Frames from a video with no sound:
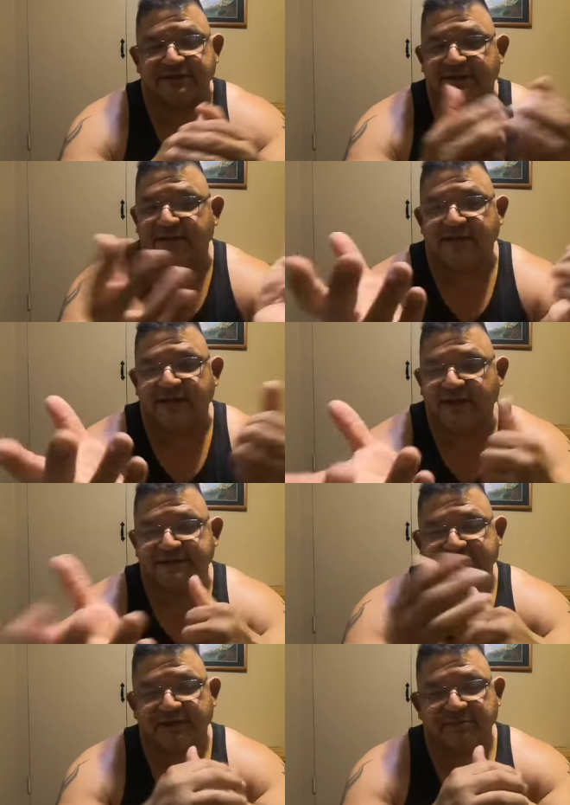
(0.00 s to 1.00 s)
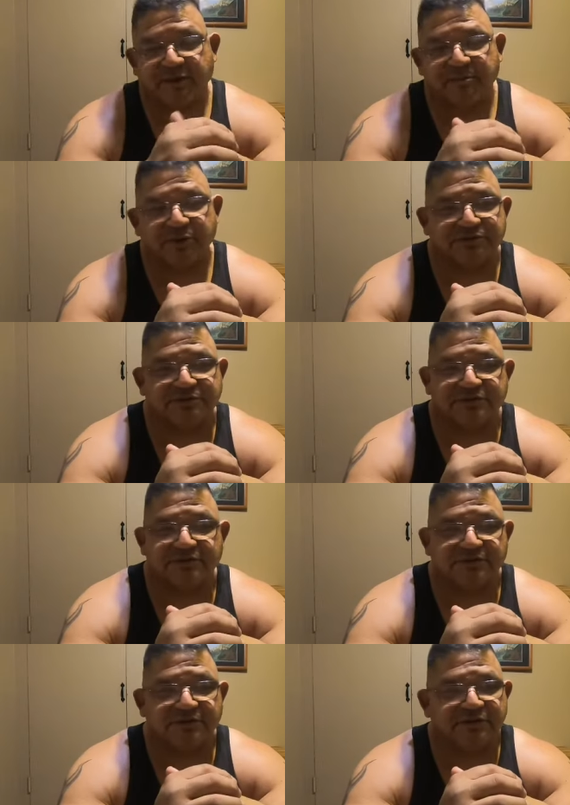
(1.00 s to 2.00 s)
Like I said in my post,
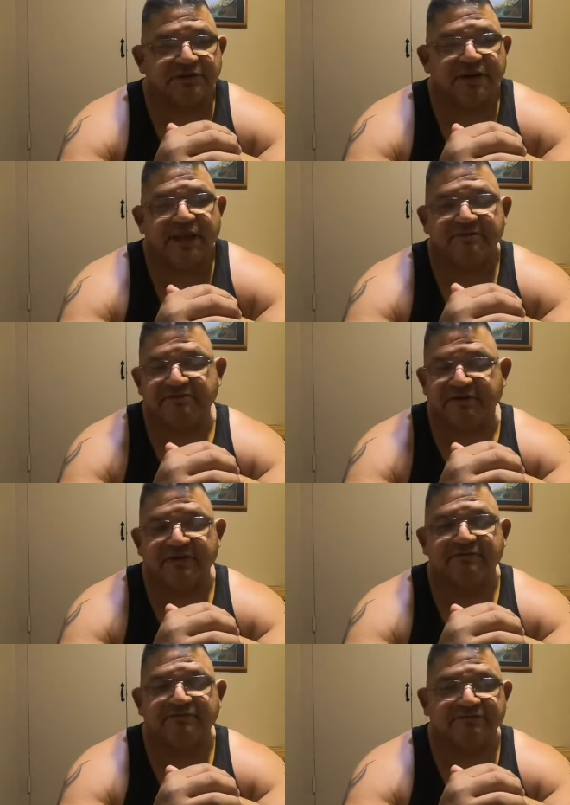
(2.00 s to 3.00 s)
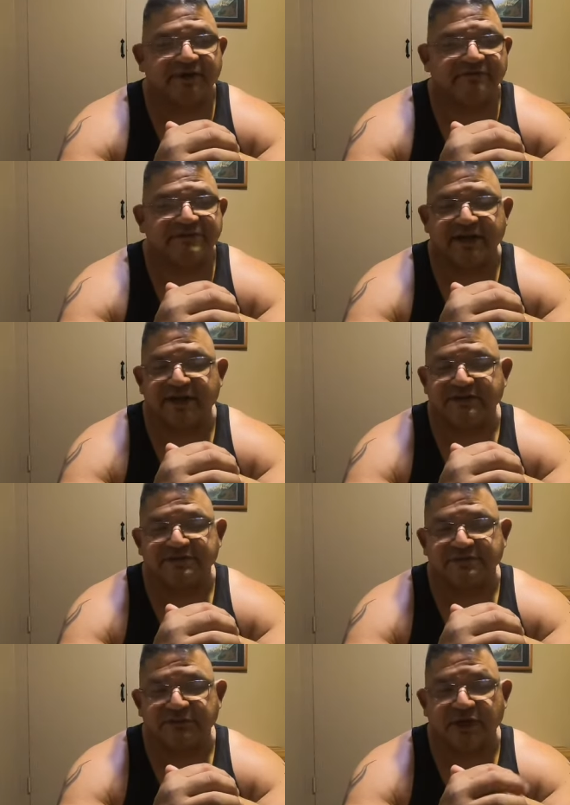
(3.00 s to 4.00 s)
name five five tight
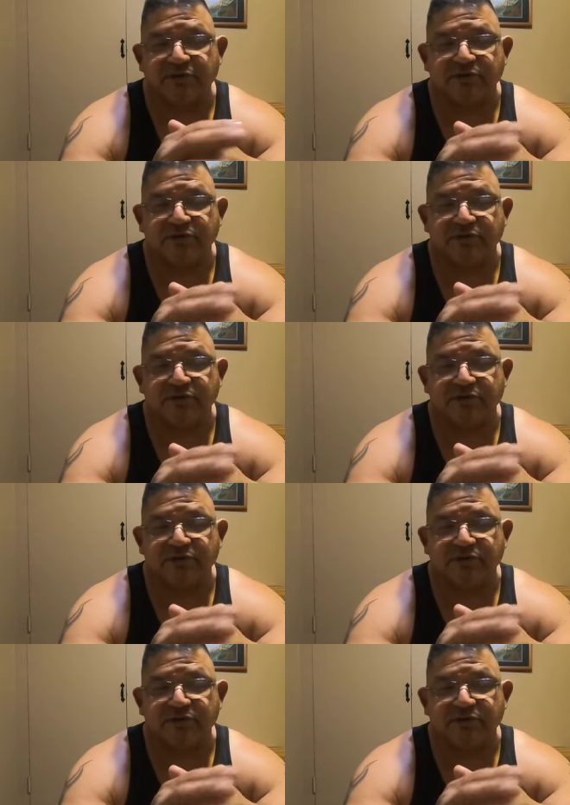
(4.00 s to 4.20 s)
ends without